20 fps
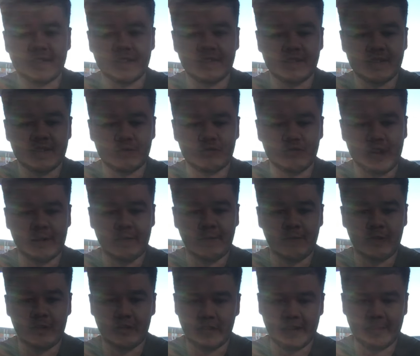this is
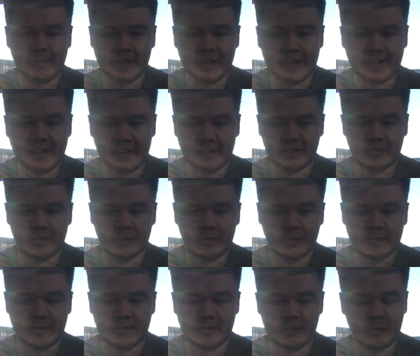dreadful. I mean, I can't do a
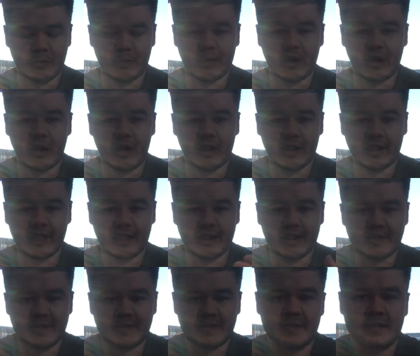Zoom call on
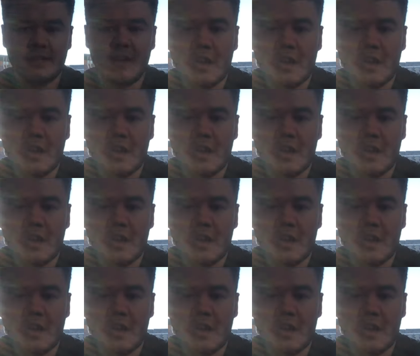this.